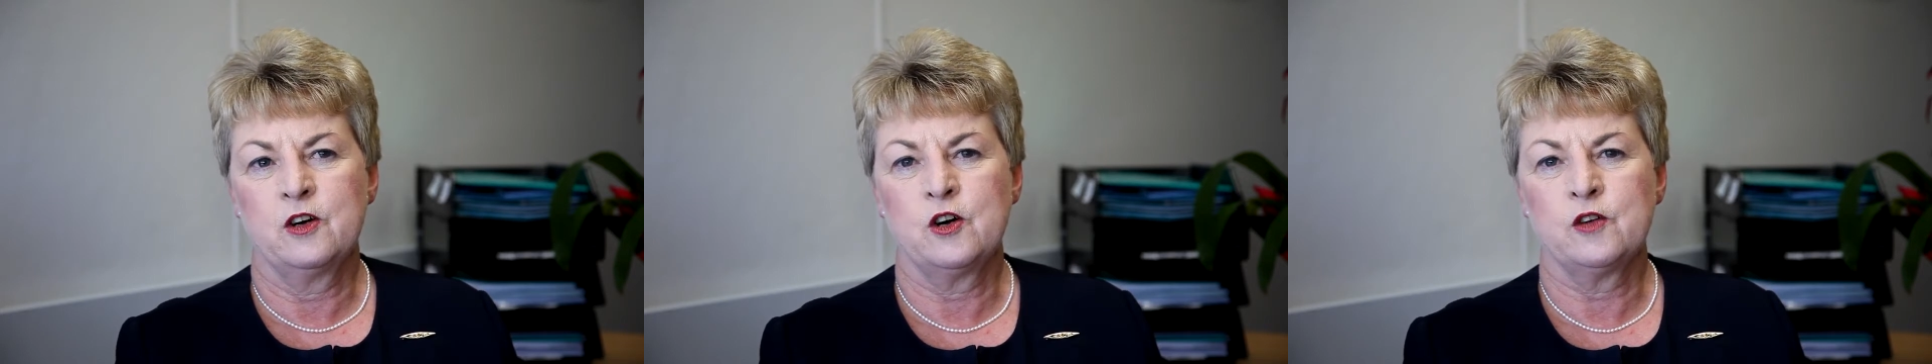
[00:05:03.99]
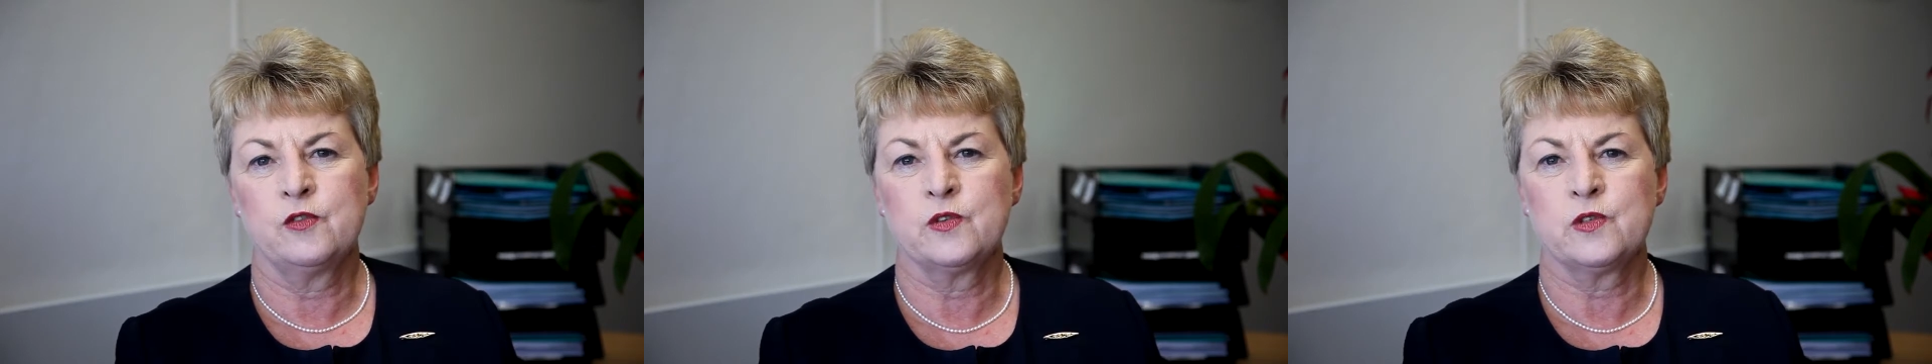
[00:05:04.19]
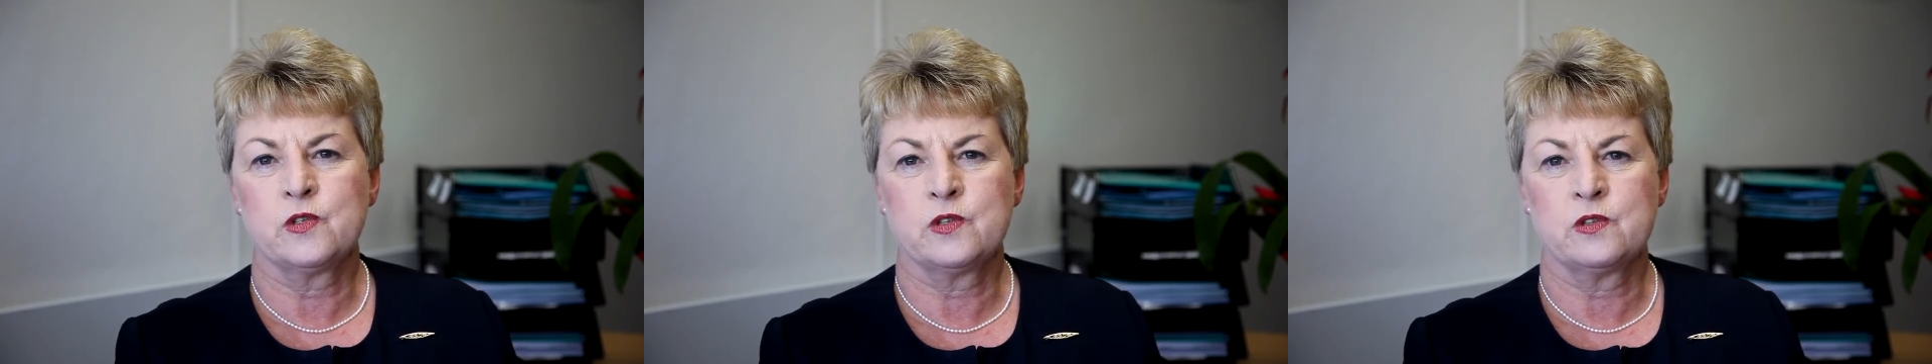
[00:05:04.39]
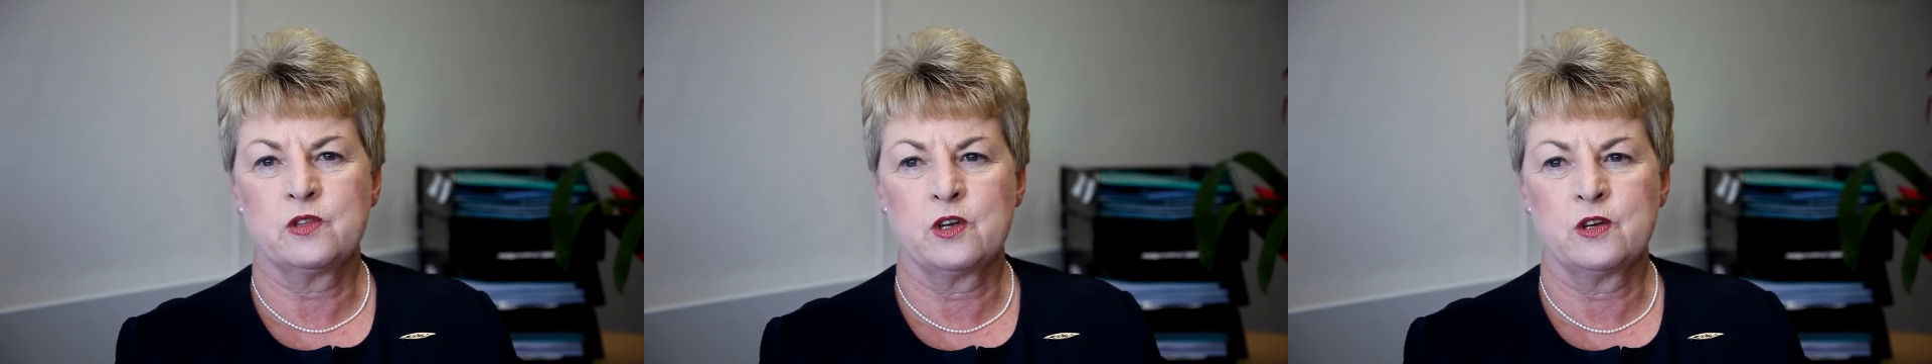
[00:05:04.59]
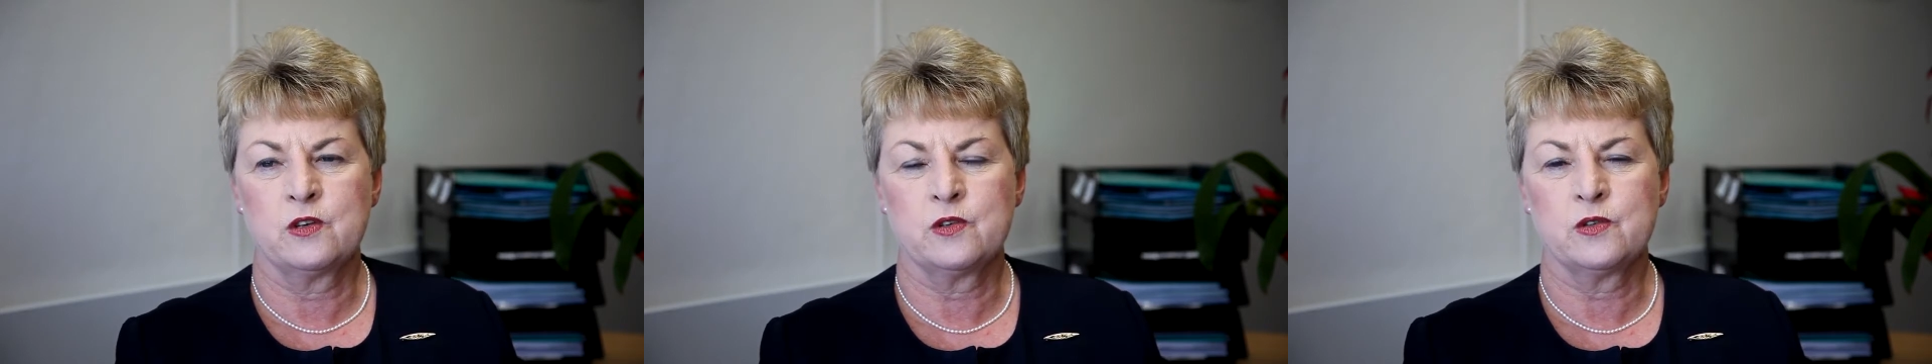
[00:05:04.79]
offers
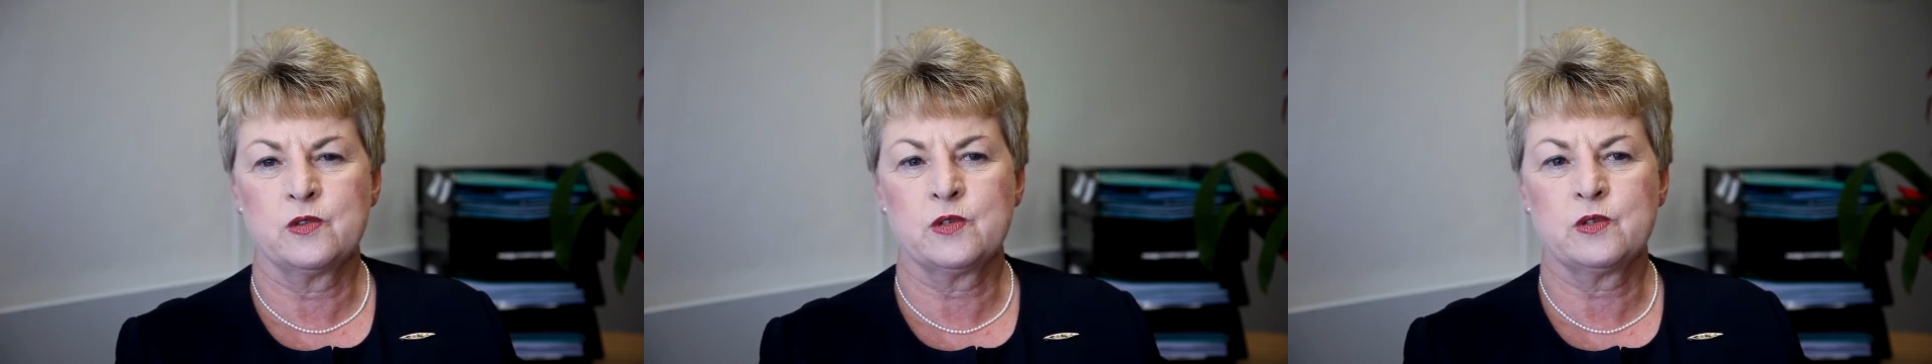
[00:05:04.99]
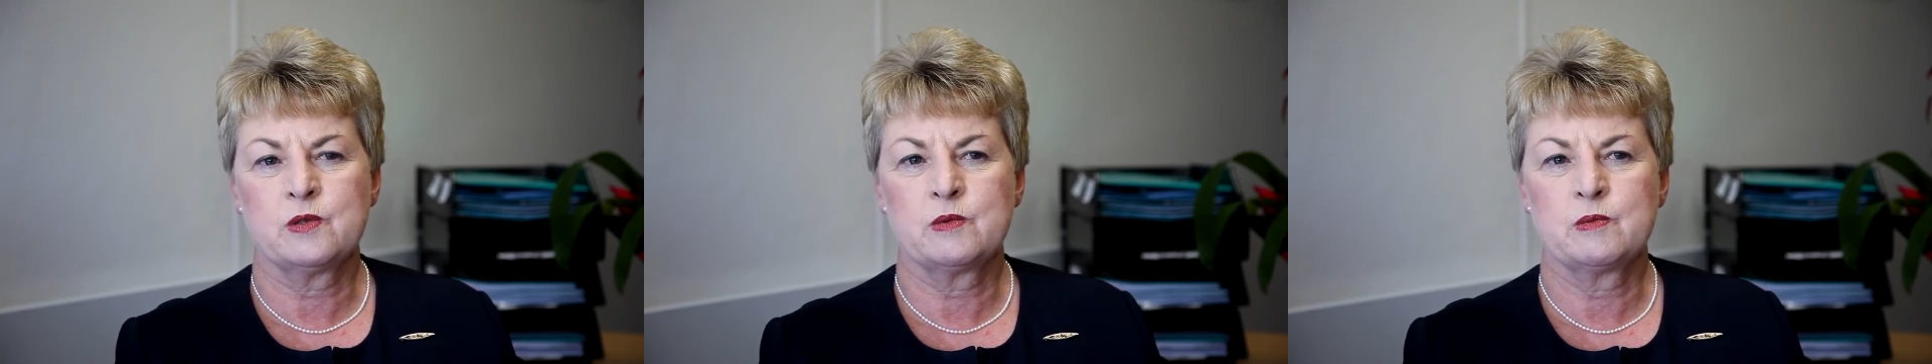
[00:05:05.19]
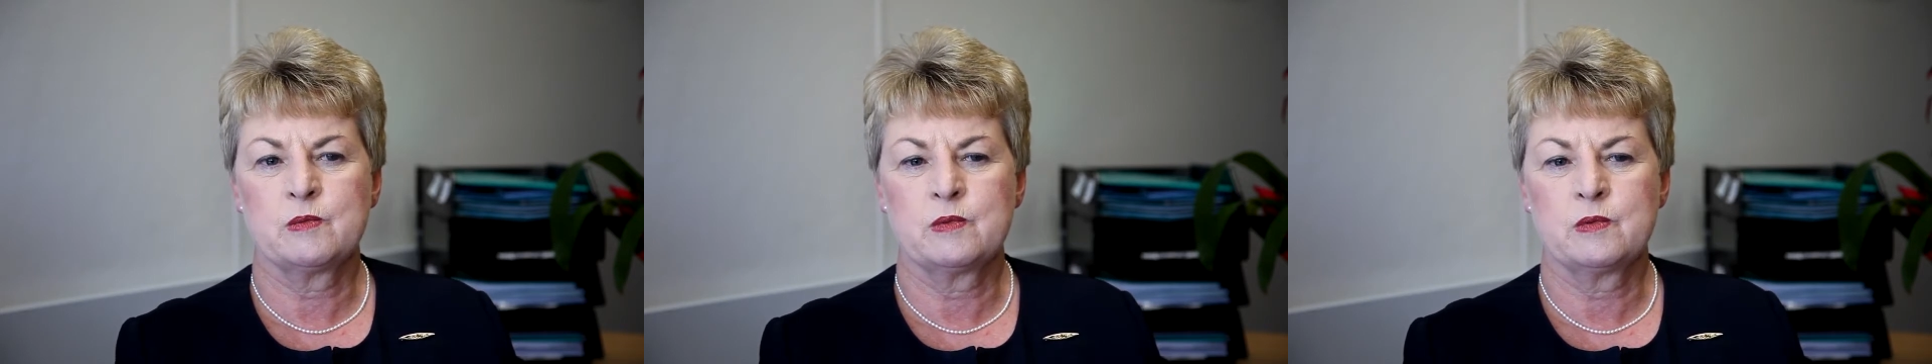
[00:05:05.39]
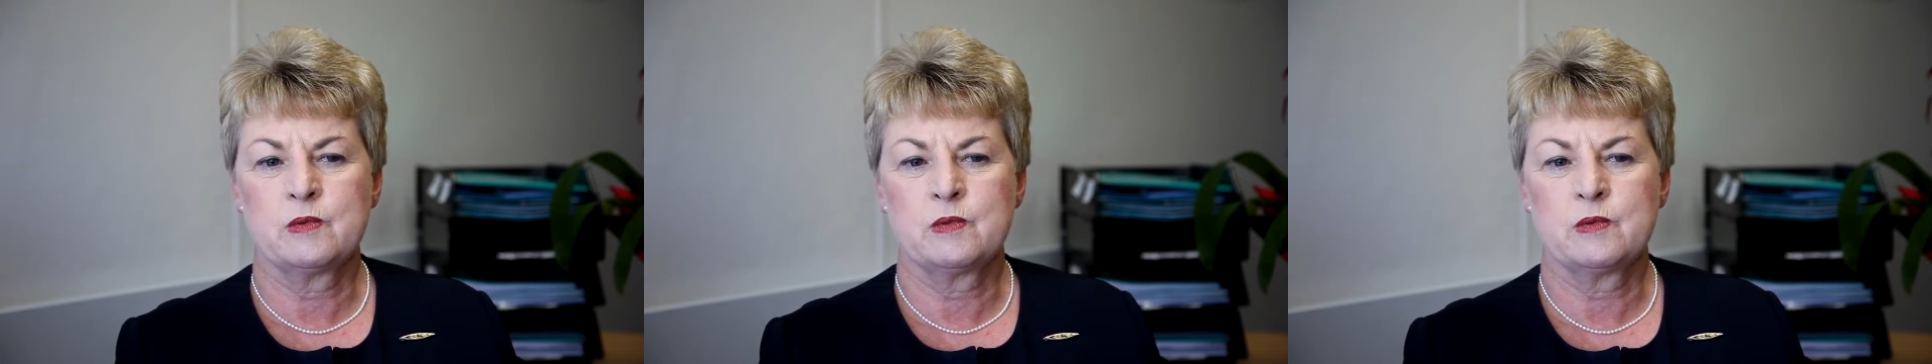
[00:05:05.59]
those